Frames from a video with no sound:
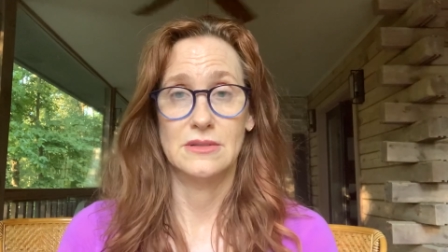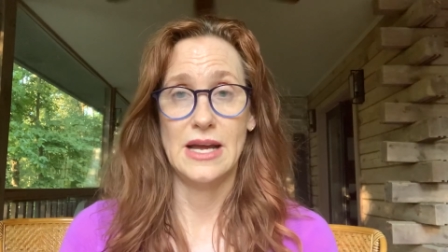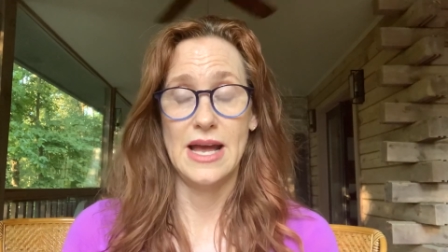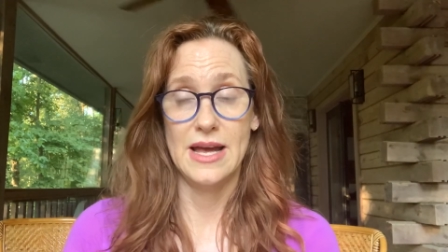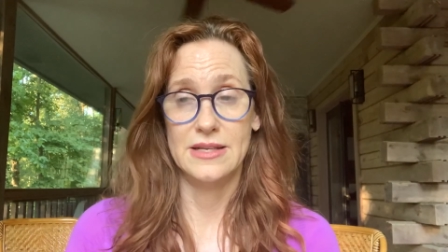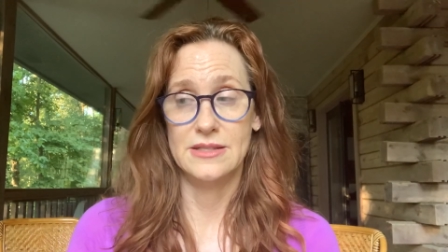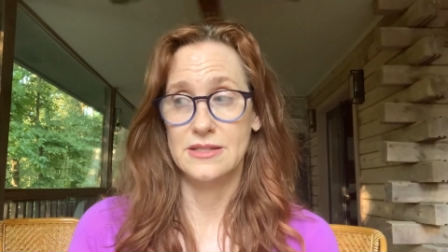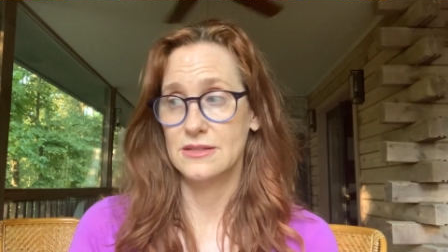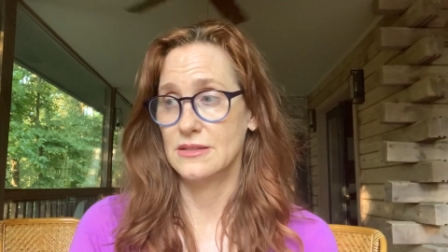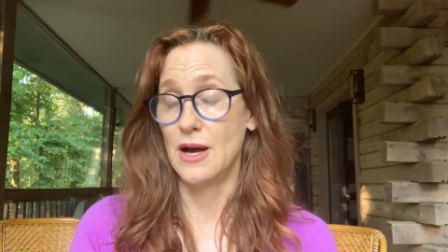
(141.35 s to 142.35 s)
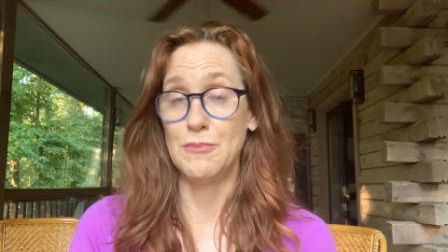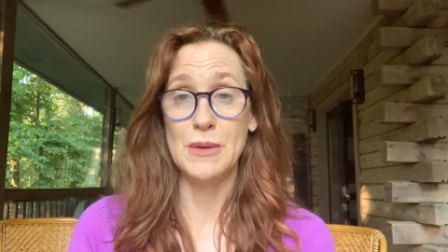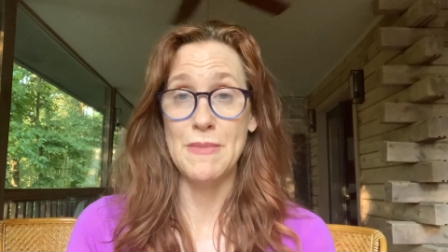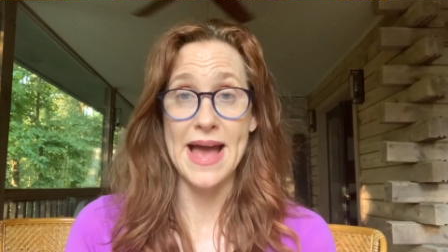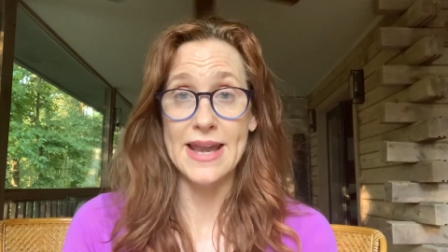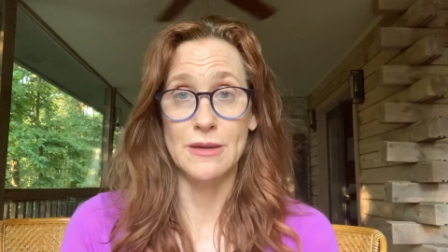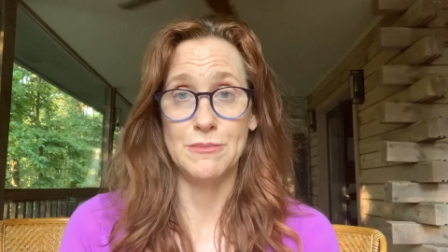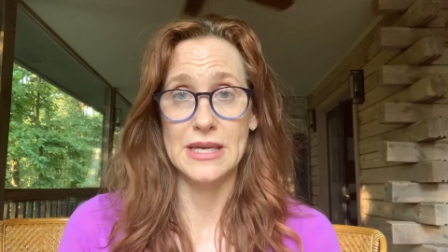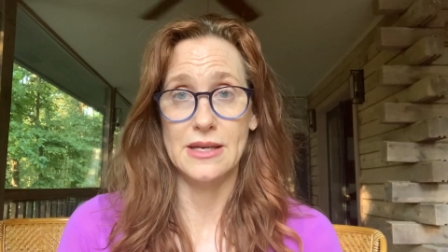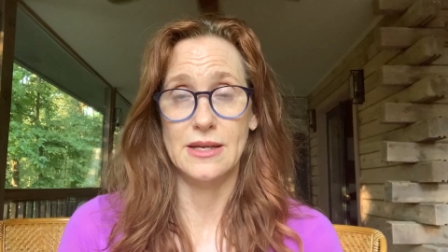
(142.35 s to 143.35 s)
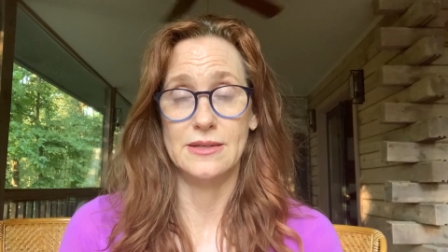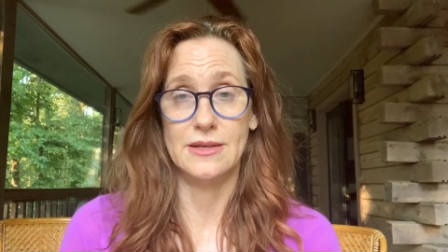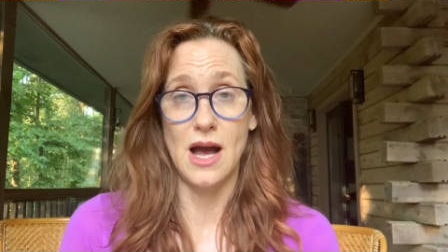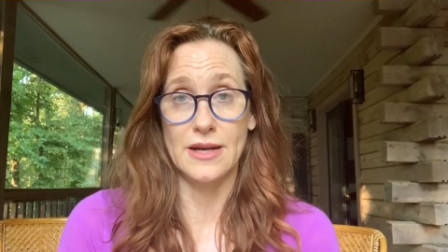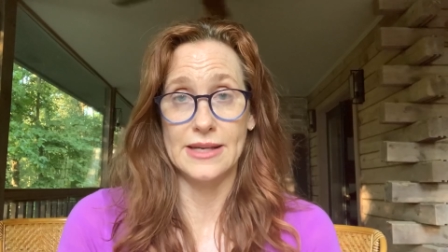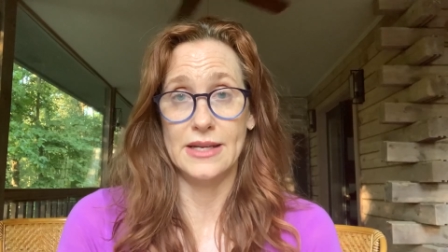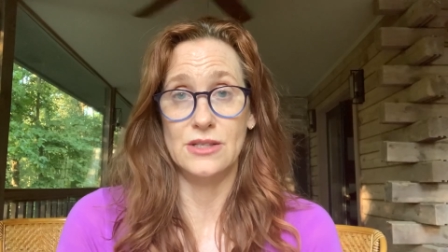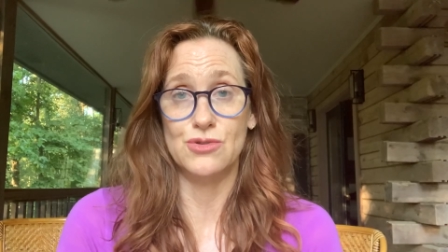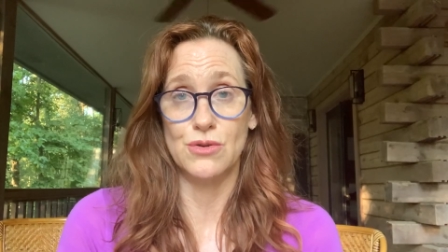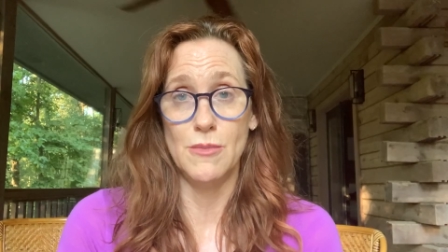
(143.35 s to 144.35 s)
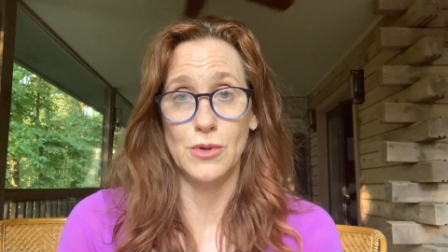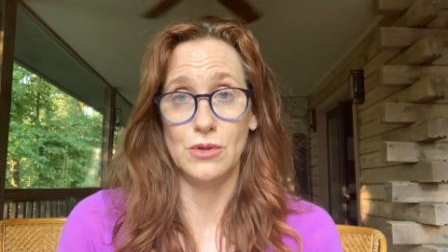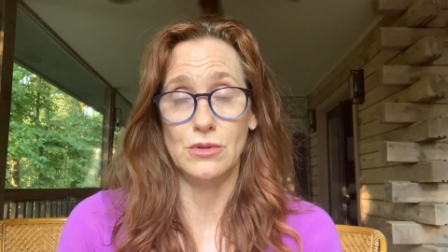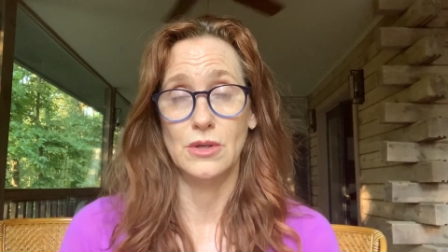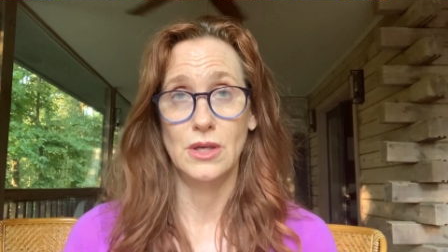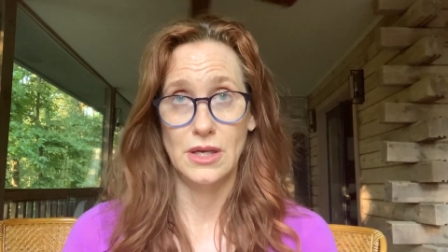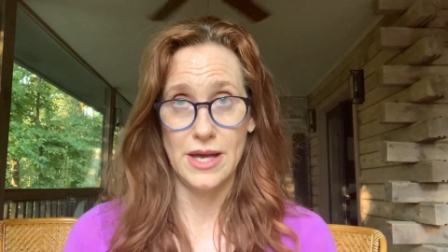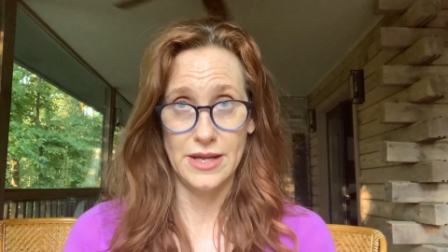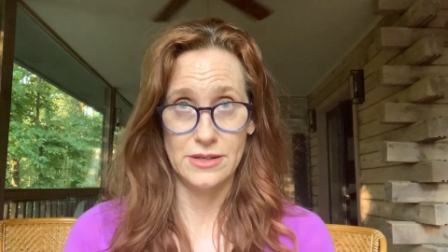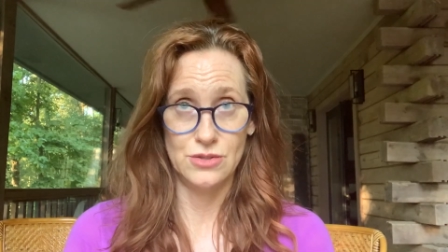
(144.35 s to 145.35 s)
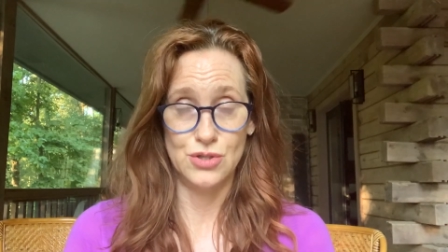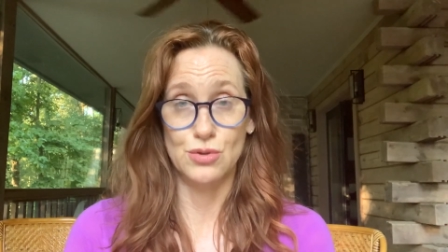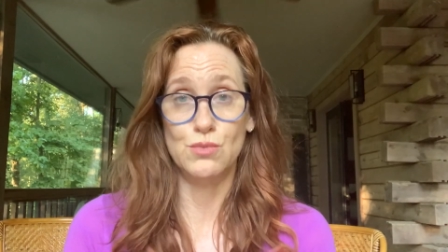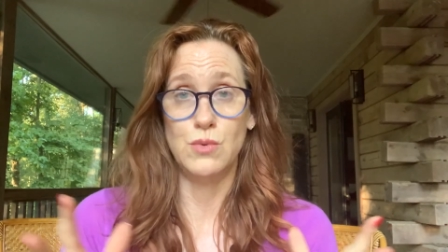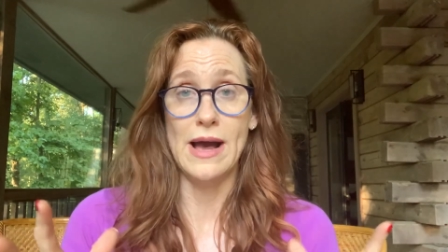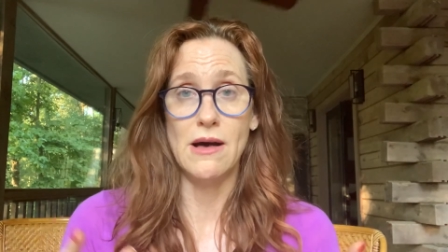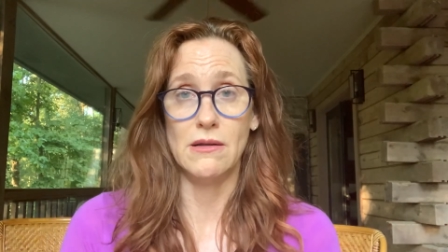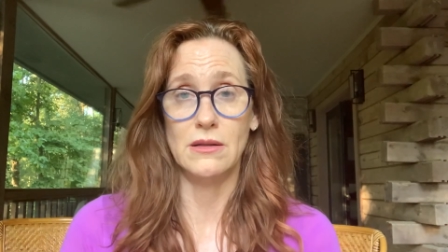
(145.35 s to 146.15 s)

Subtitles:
and not be mad at me and not get in trouble and do well.